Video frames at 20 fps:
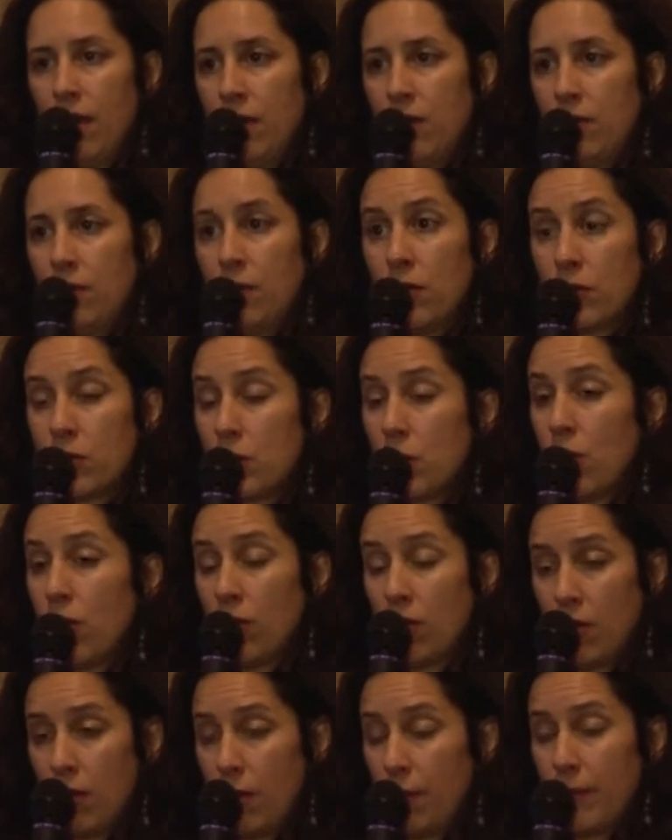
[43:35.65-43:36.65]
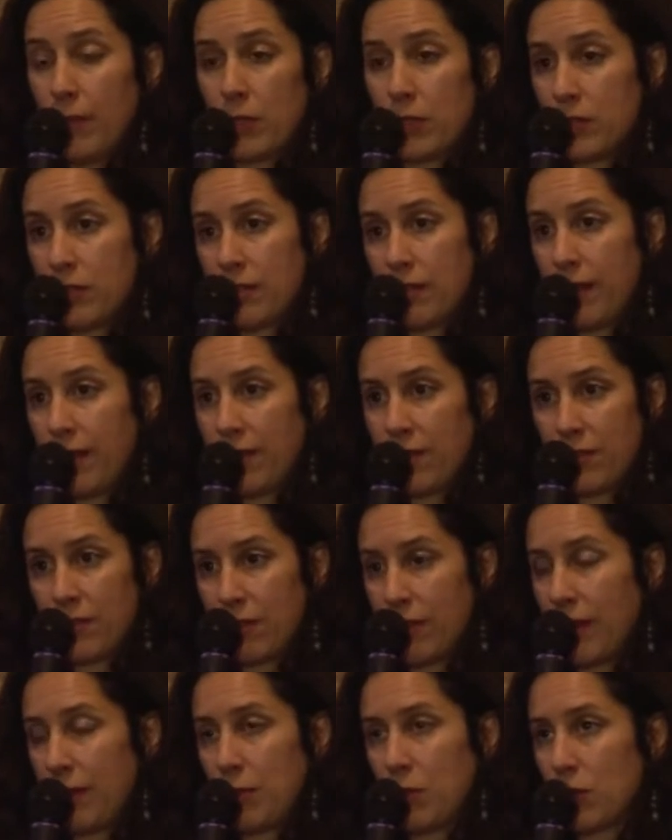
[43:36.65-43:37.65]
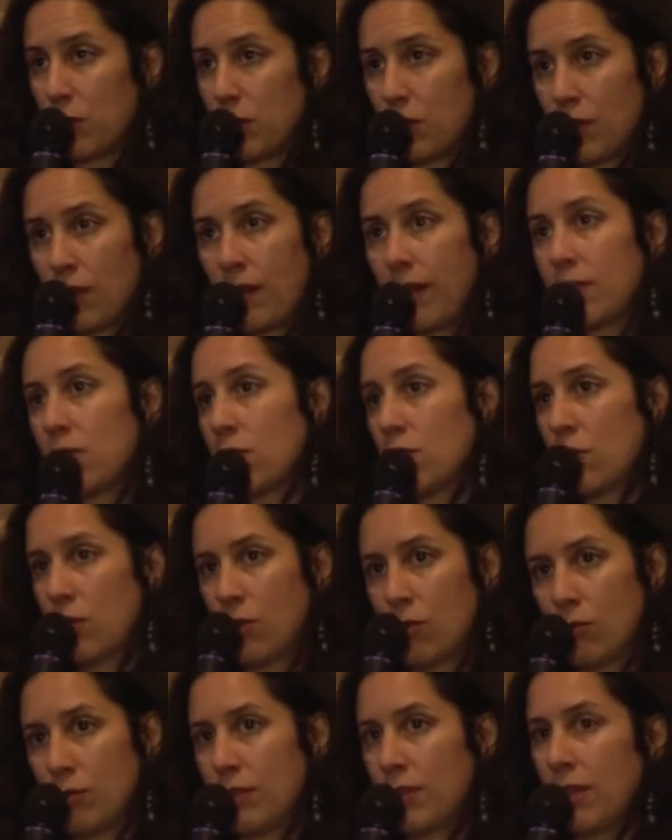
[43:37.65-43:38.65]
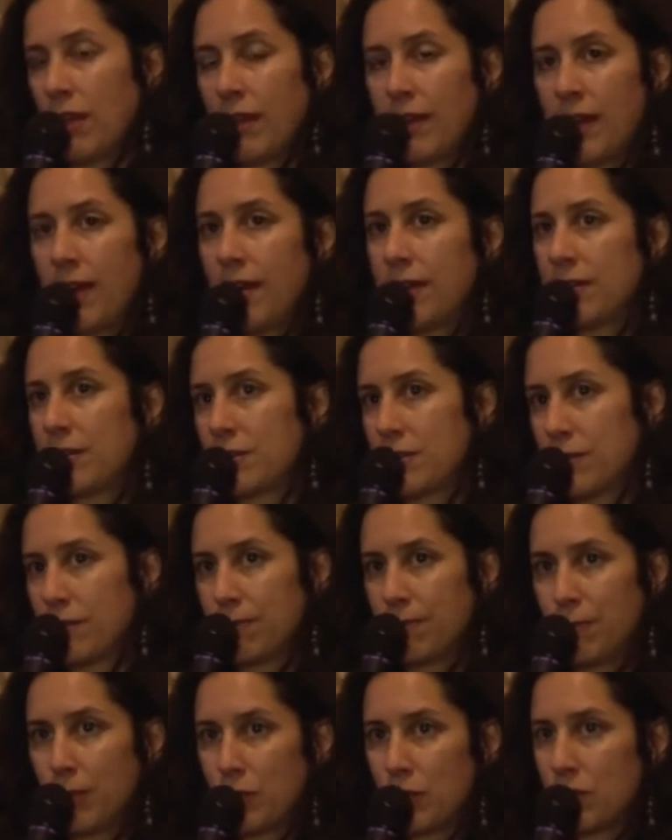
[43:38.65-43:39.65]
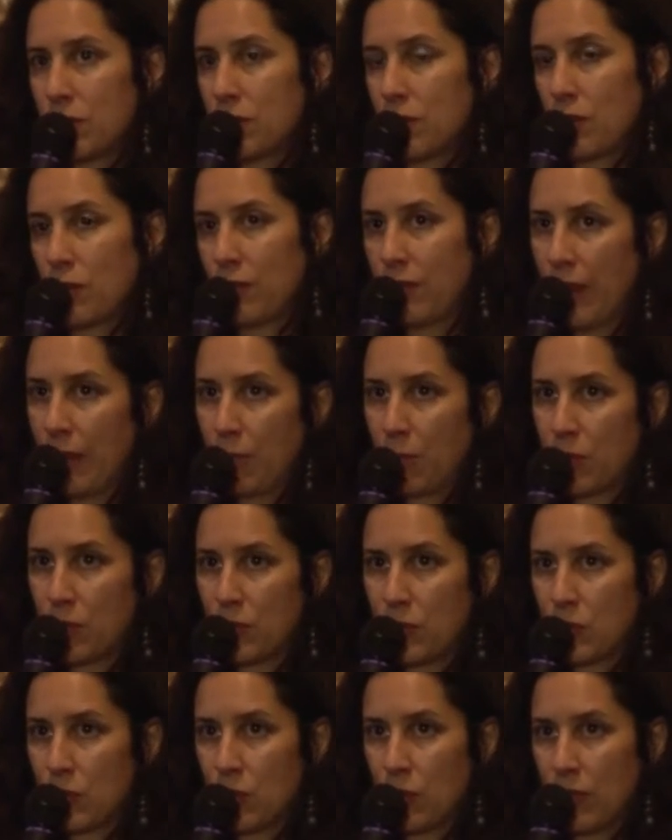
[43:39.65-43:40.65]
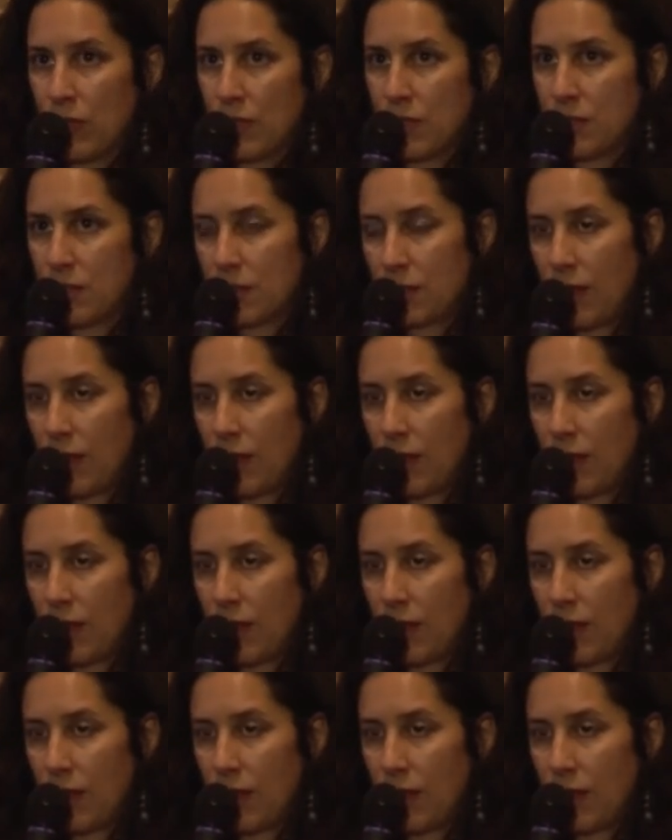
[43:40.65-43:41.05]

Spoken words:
Not all, I don't know, you know, I can't put sort of numbers to it.